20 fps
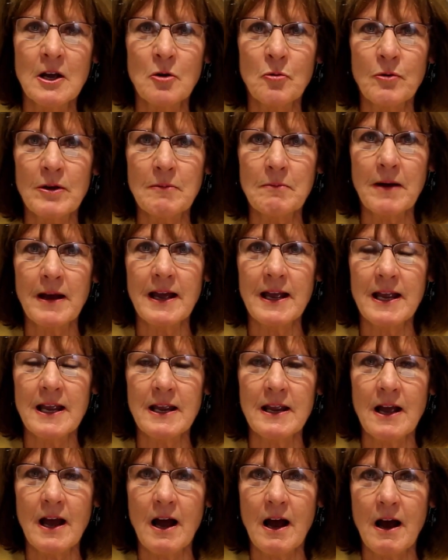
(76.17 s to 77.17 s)
We may
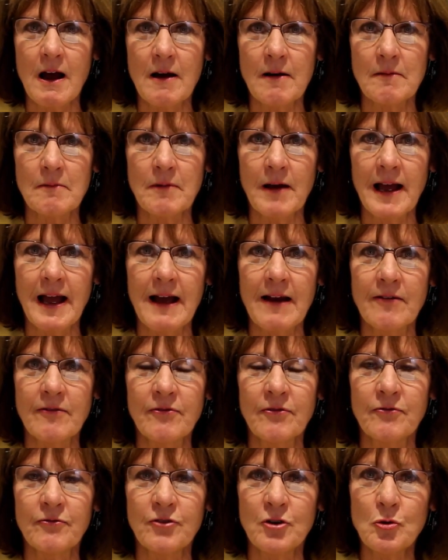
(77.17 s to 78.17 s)
have
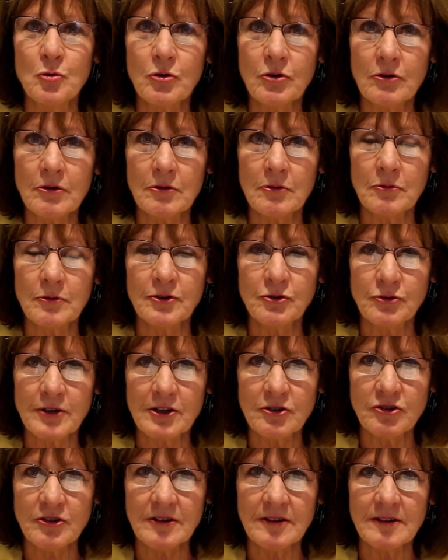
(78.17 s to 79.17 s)
fewer
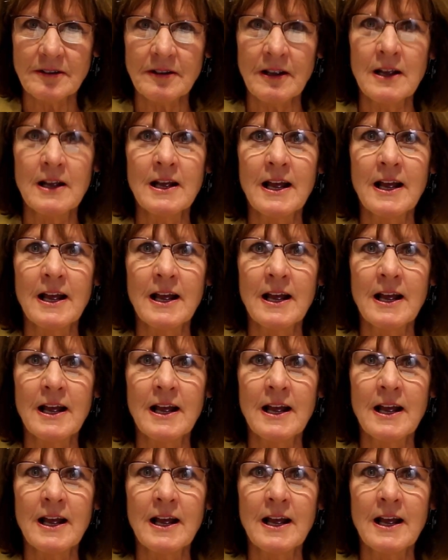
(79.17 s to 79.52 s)
restrictions,